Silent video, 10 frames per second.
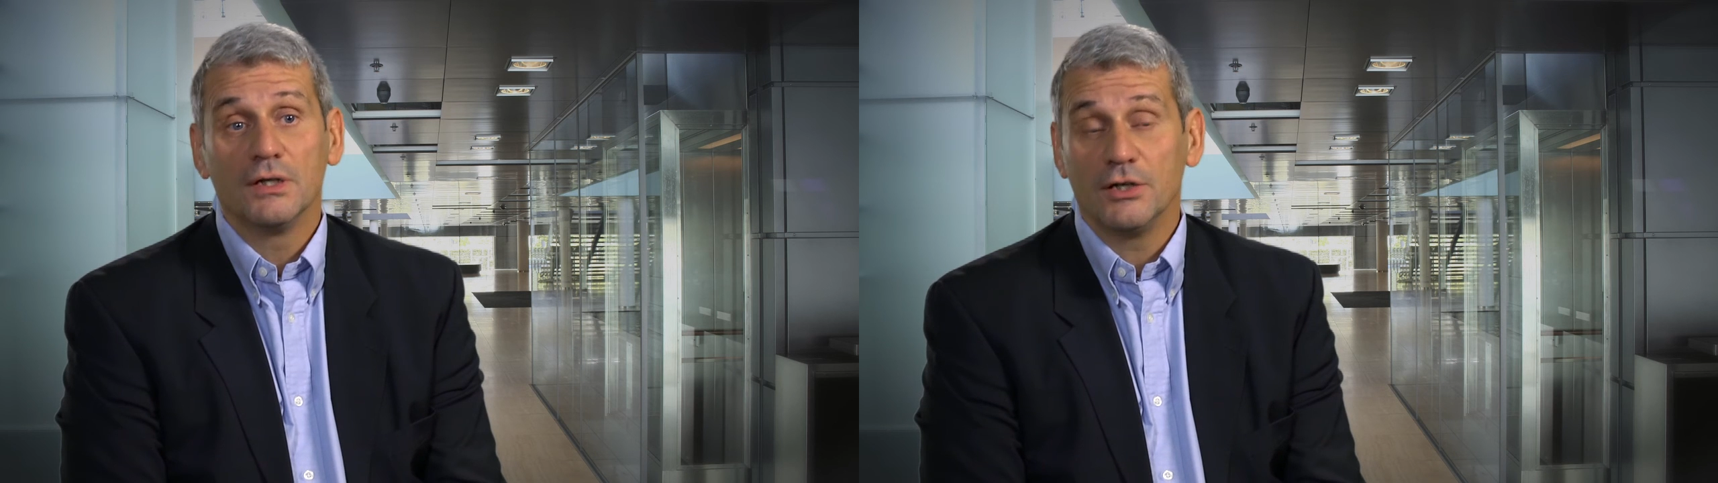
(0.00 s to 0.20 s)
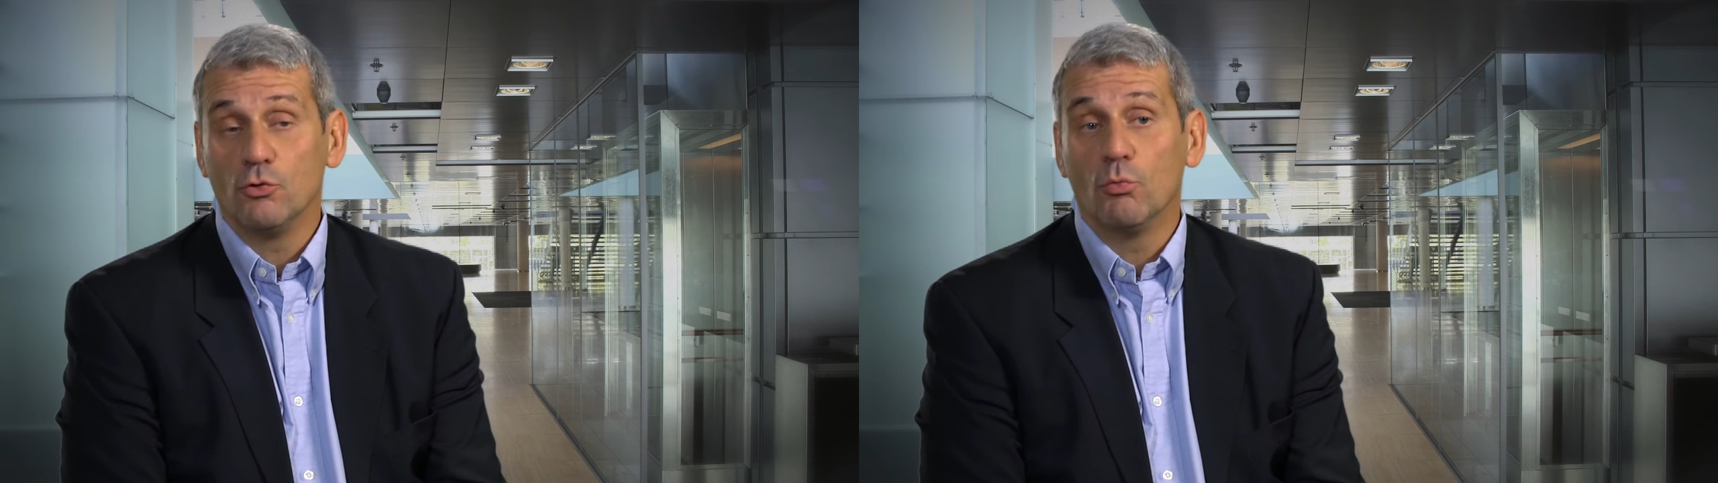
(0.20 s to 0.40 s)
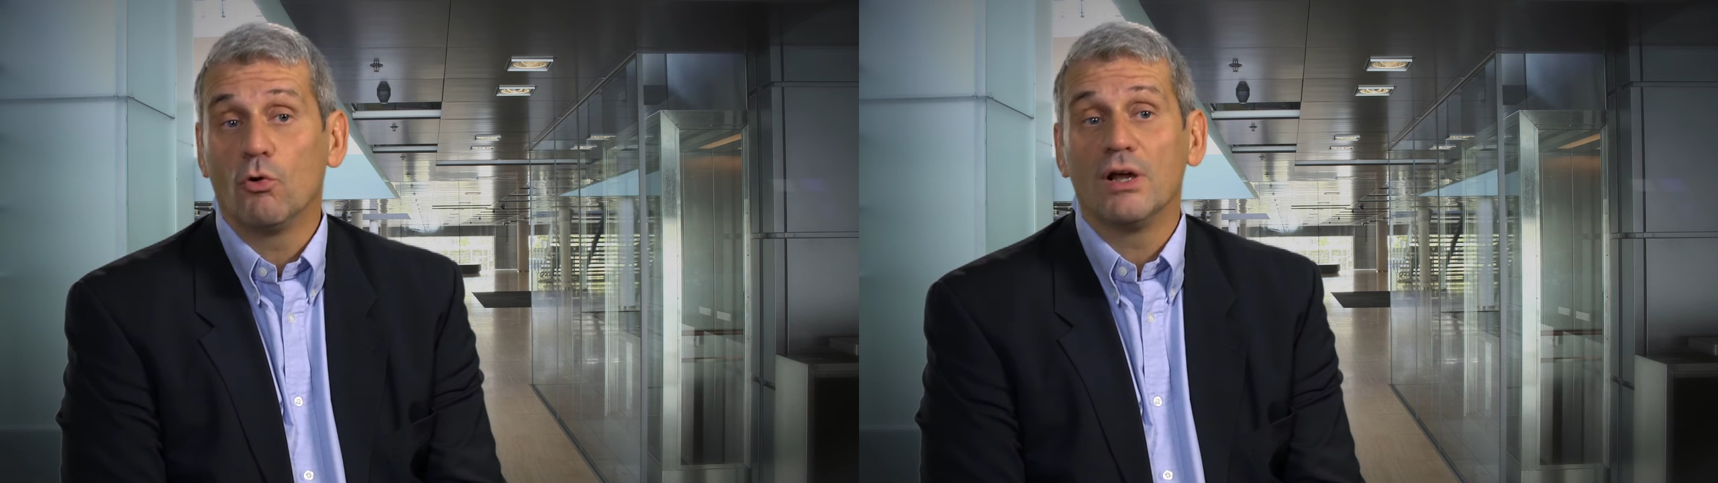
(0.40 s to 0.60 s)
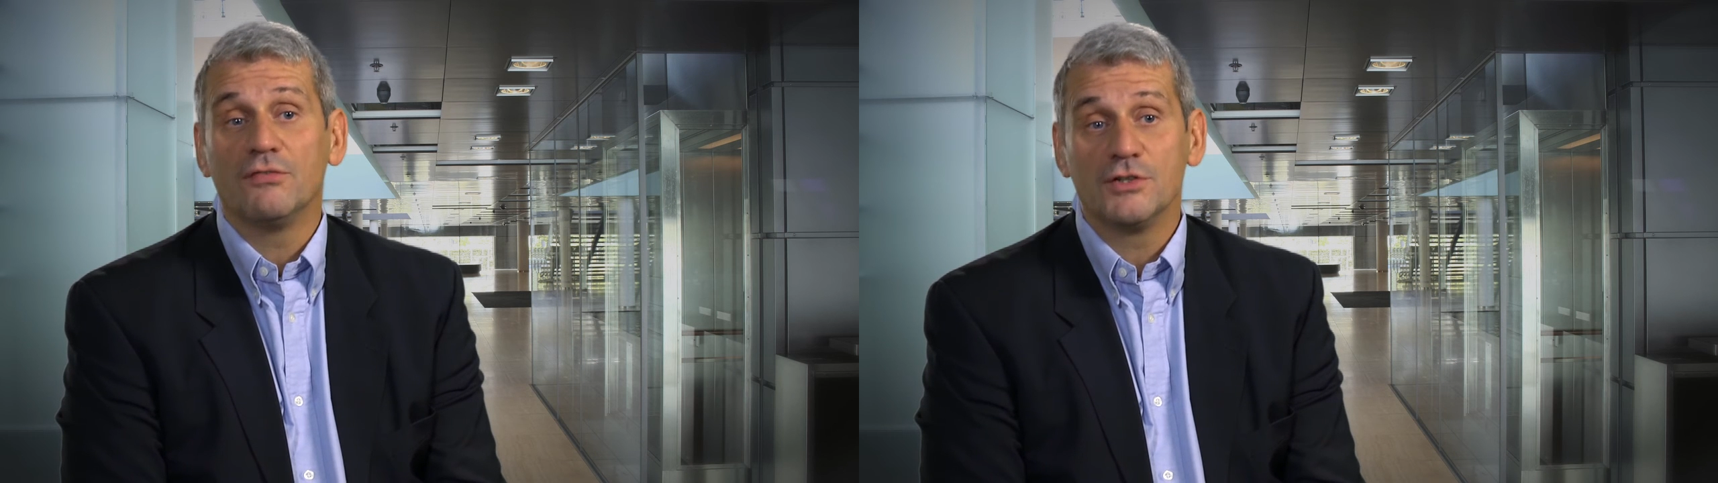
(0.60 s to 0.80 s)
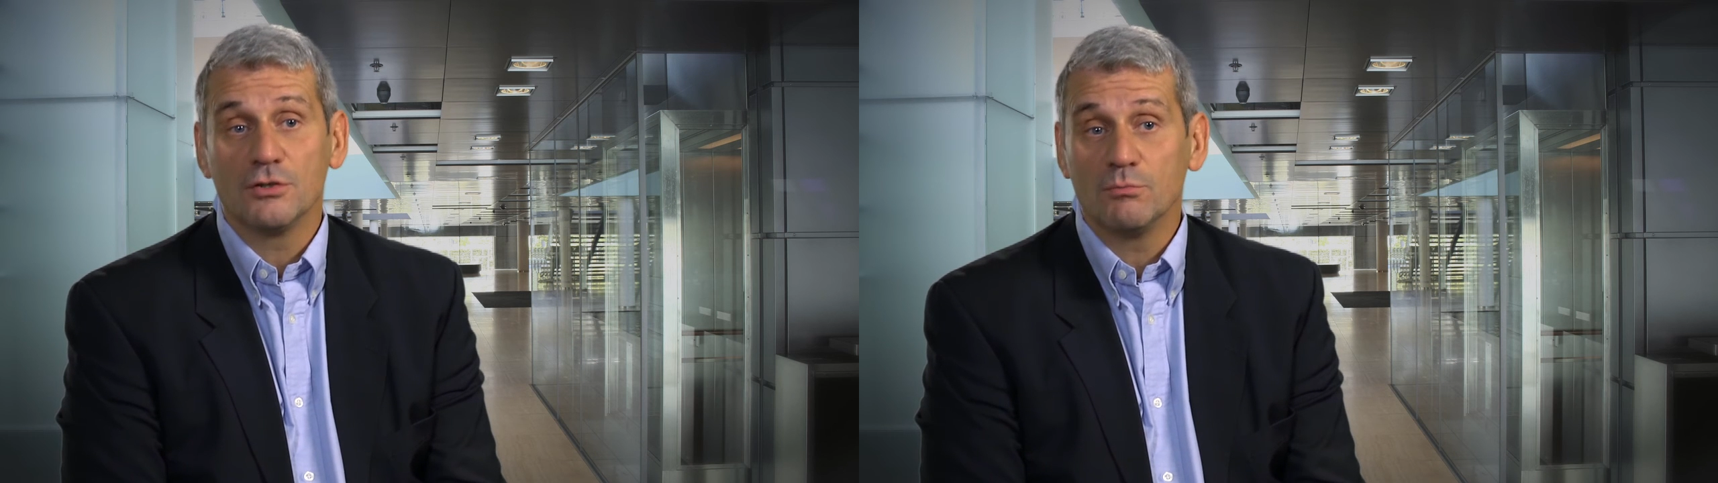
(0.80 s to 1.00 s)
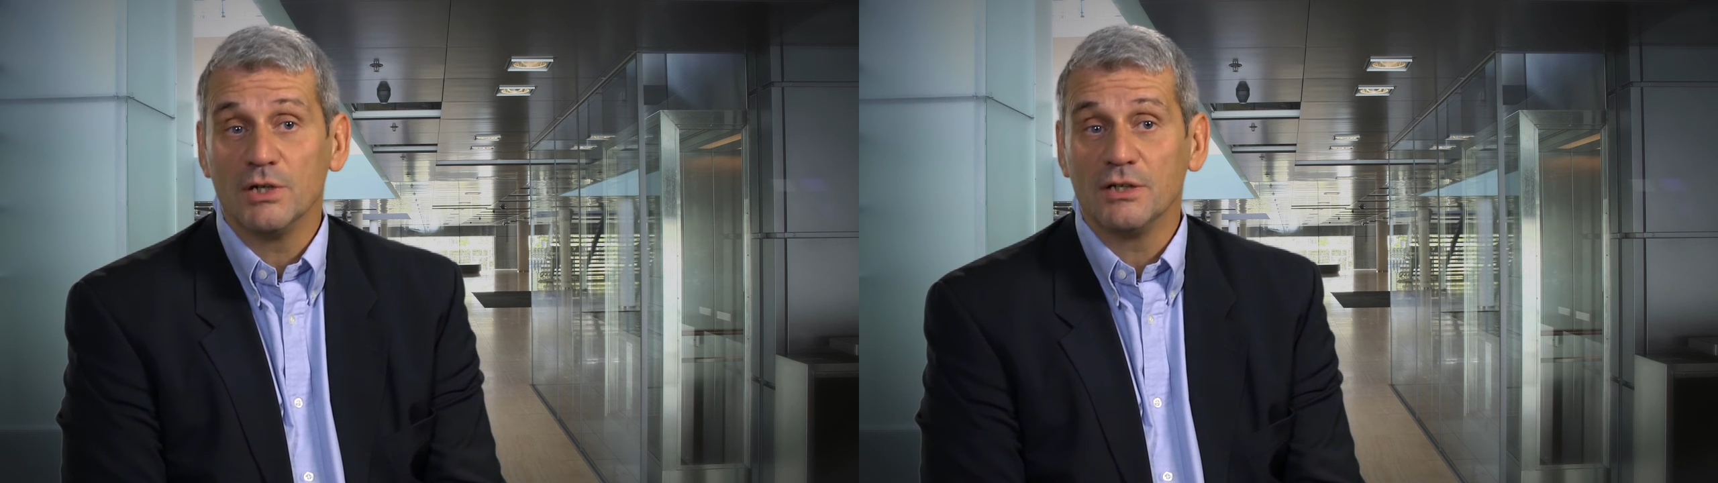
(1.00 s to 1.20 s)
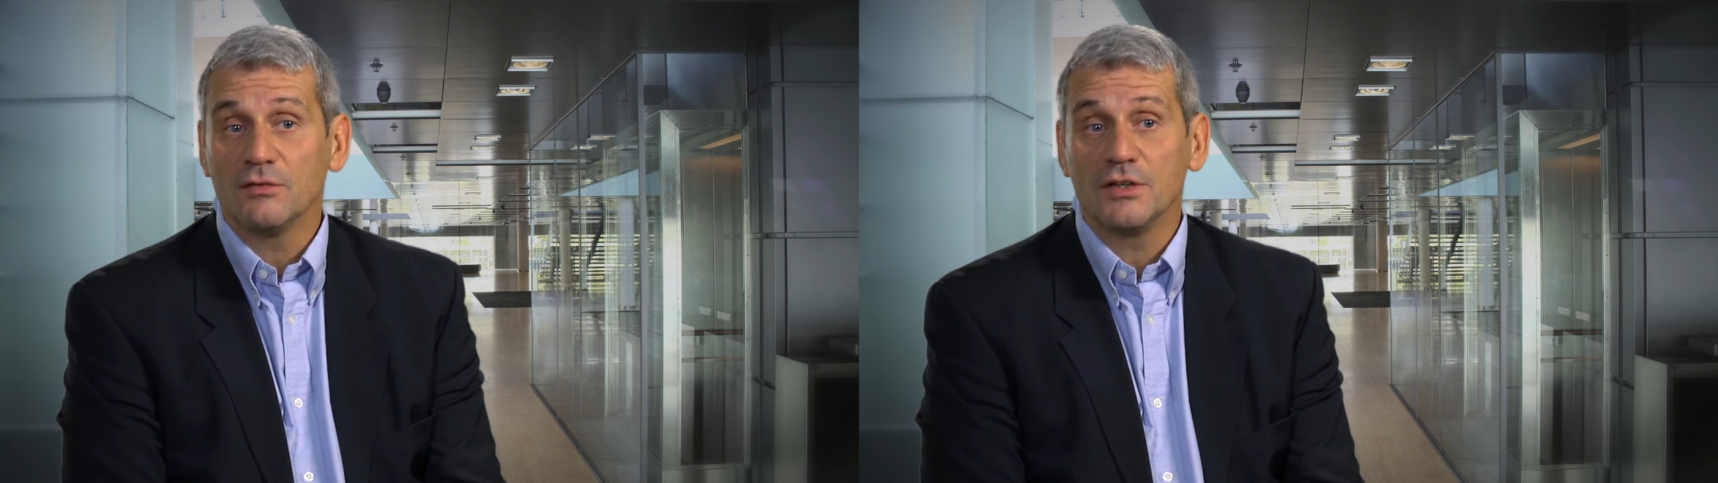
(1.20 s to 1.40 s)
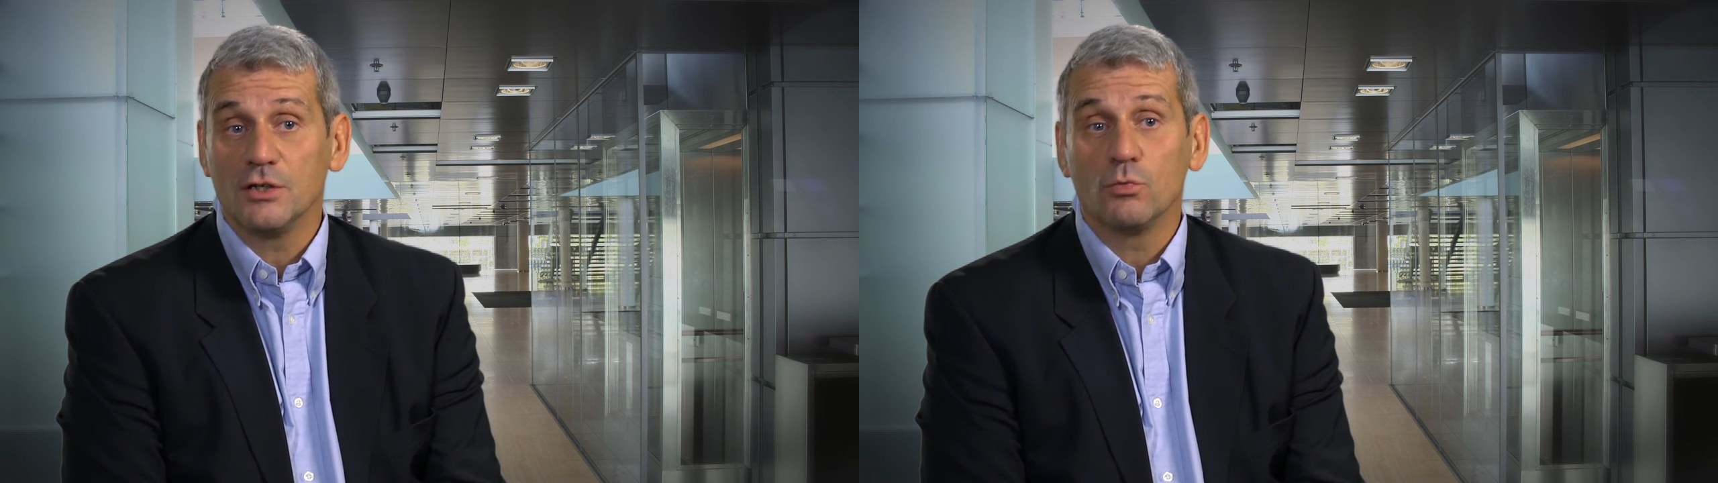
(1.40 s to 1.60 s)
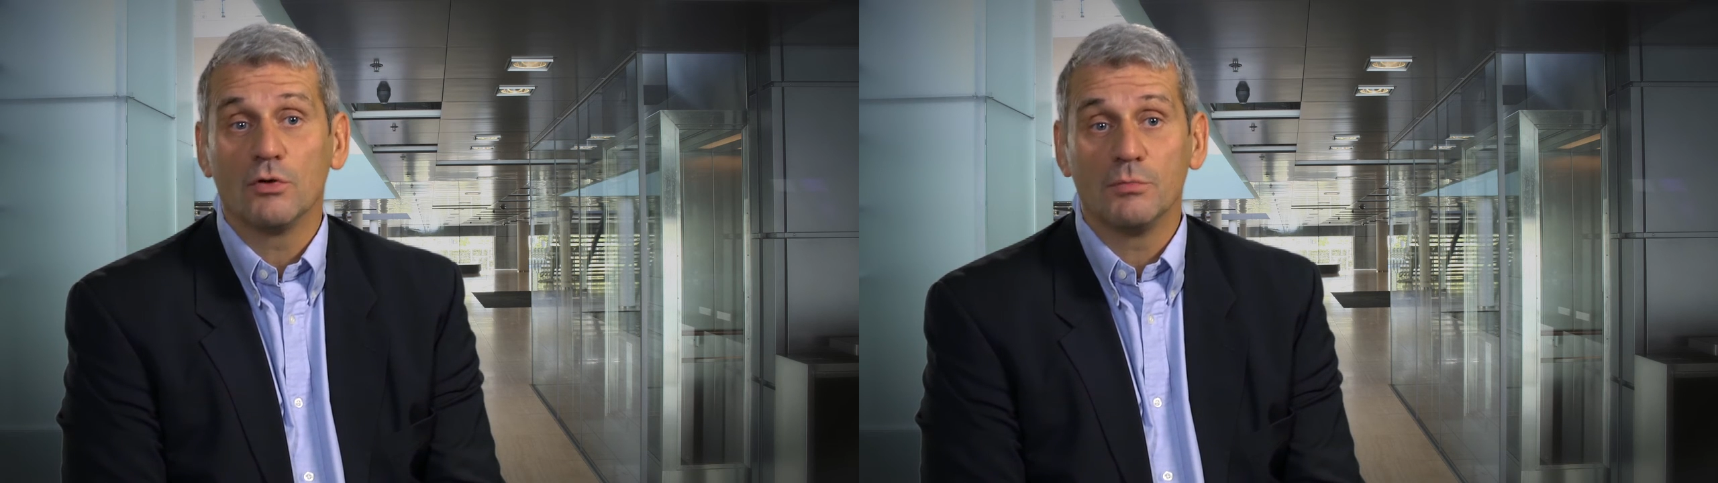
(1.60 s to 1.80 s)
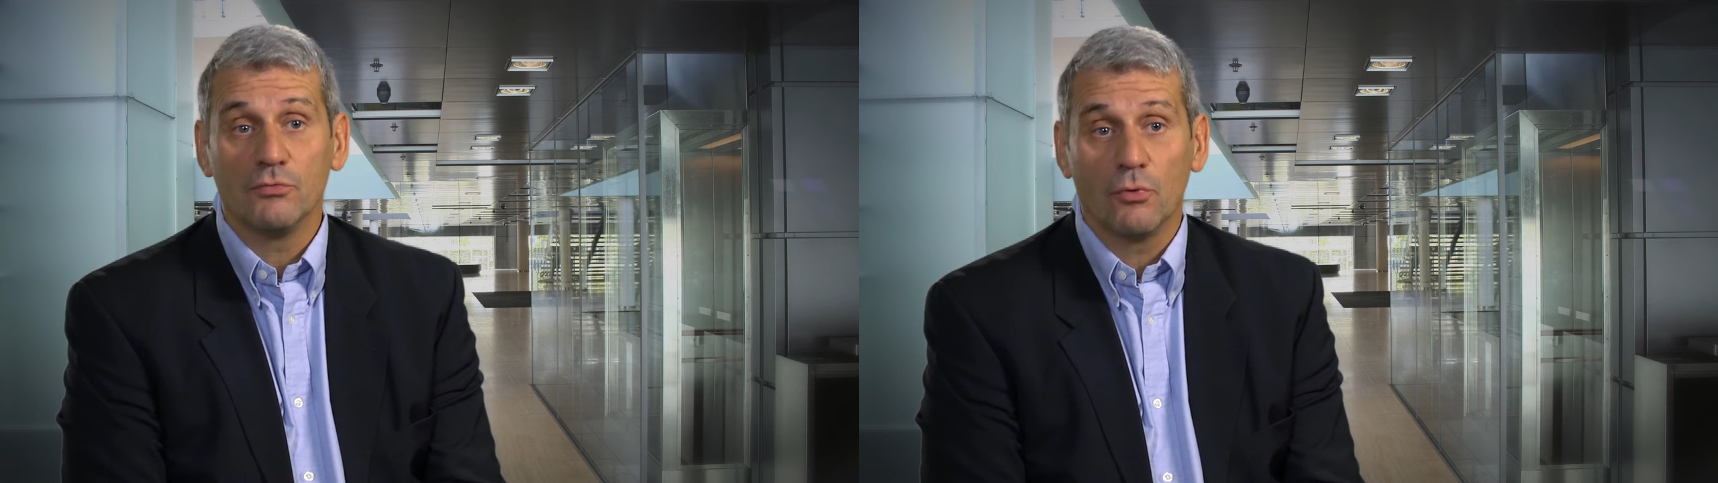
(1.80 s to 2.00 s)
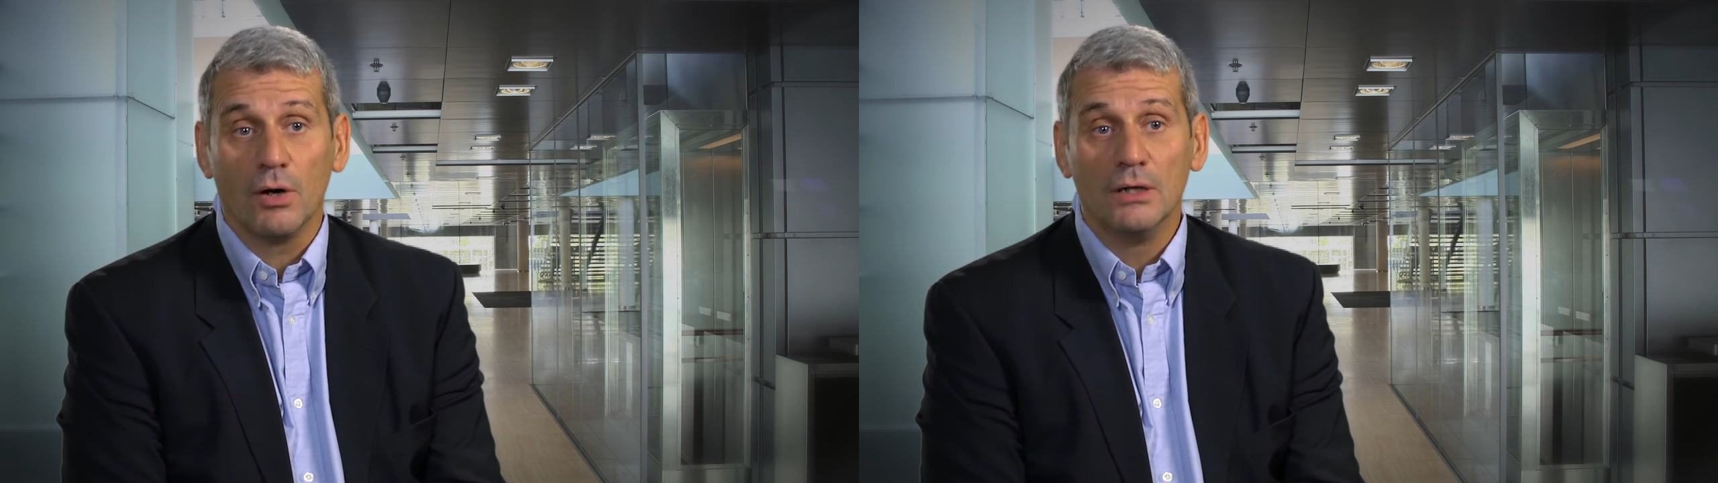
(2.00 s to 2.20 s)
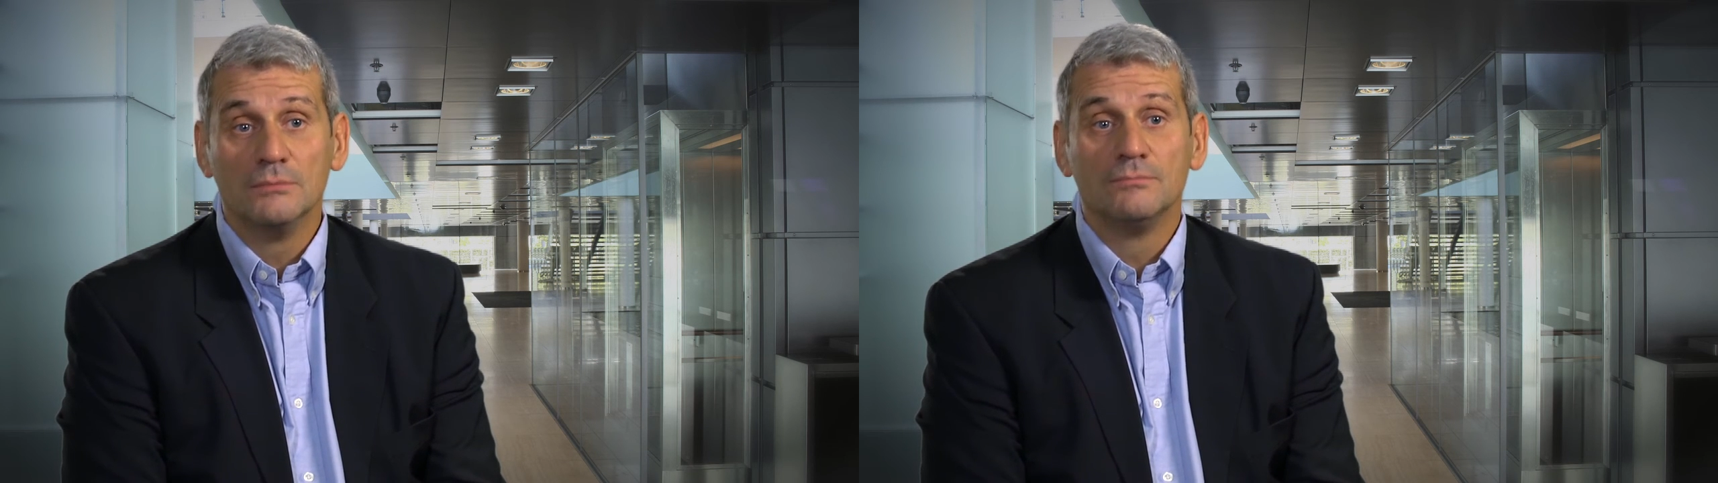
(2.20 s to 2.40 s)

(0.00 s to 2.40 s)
in a more efficient manner than it was before.